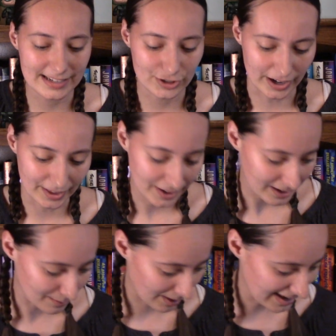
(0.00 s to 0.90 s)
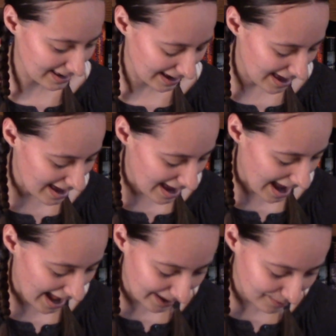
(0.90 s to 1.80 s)
and Jonathan and Mike,
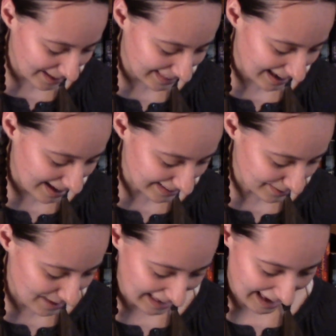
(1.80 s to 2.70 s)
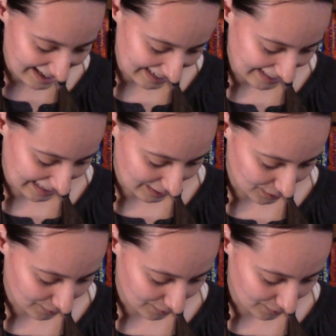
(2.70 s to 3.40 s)
and I'm like, that didn't make any sense